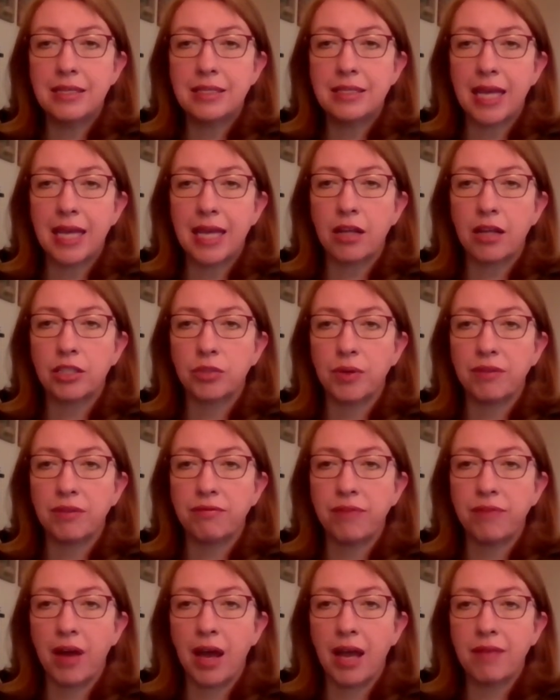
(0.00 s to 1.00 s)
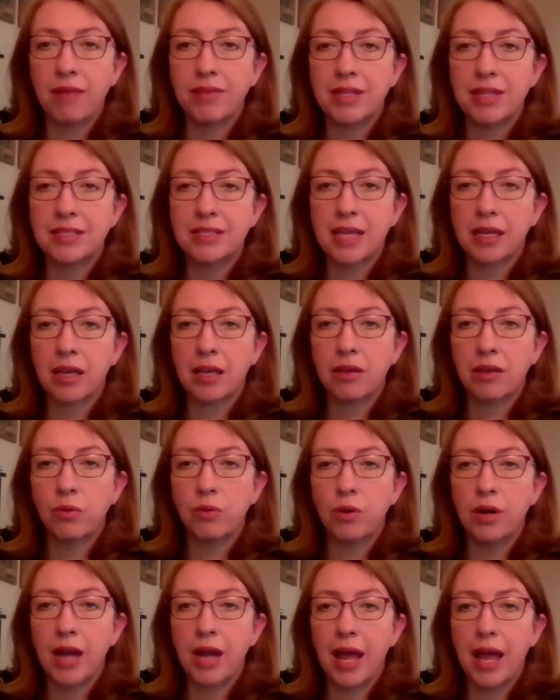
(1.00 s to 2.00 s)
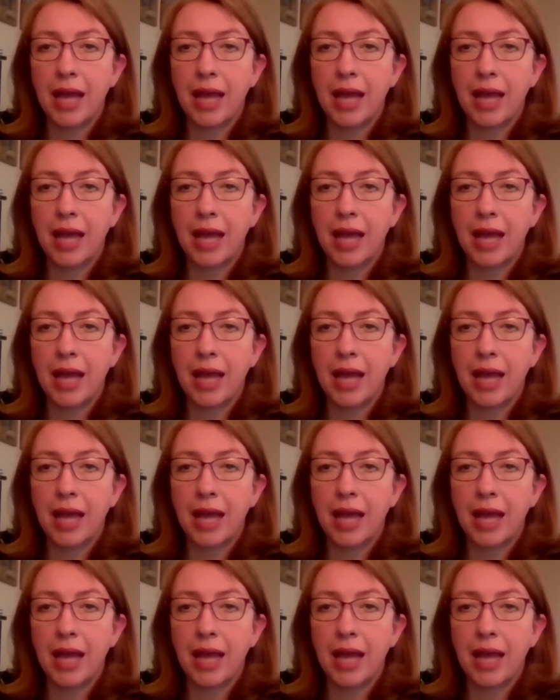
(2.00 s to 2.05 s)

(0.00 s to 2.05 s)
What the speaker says: scale degree 5 in the second chord,